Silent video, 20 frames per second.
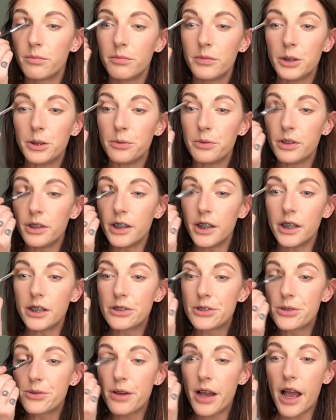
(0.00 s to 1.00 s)
you
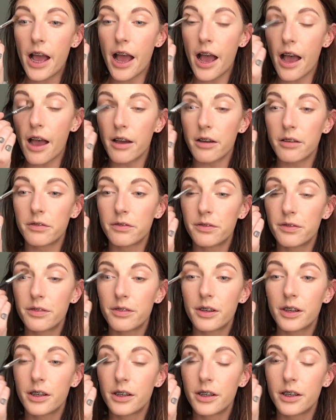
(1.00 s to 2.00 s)
need to have
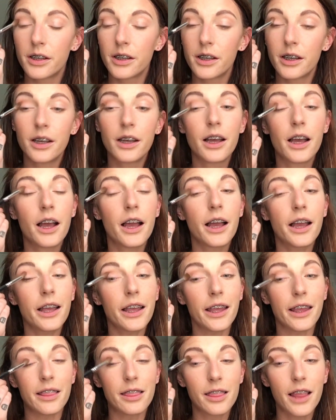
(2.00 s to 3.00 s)

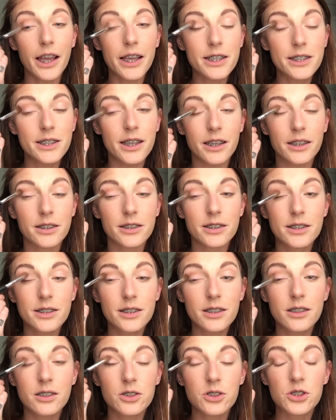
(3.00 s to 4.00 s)
a
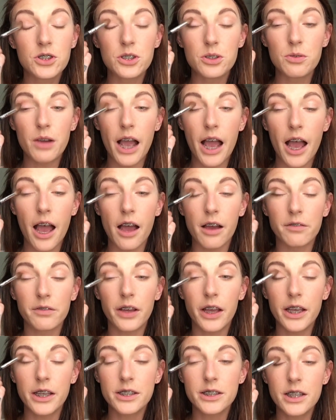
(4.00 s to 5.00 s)
license to have
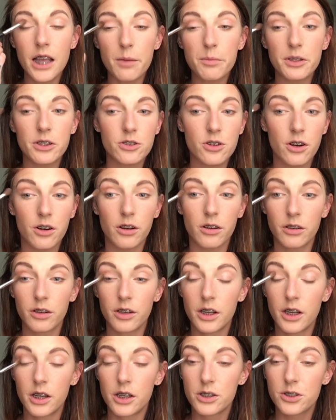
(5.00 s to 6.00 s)
a snapping turtle.
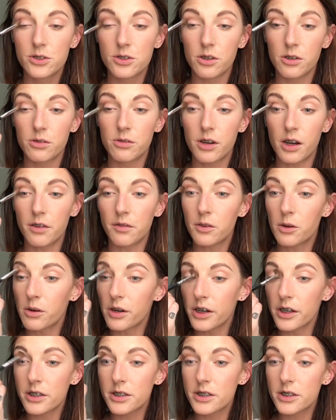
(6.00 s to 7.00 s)
So of
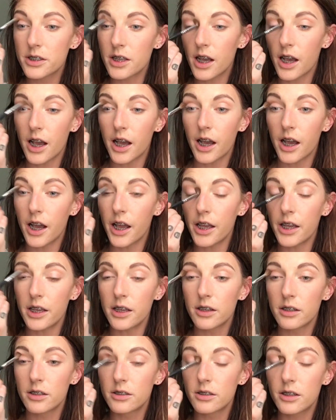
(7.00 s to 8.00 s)
course
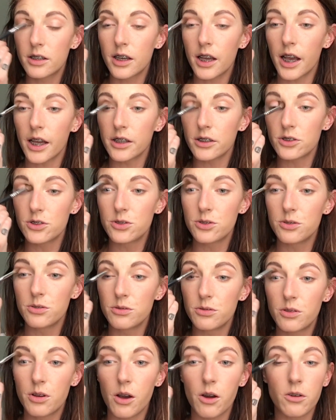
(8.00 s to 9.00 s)
I had
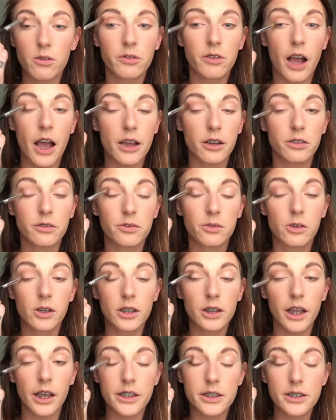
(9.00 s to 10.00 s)
to go file for
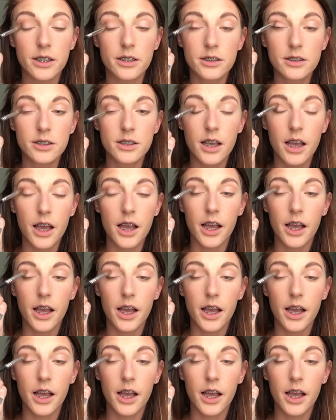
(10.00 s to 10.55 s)
a license,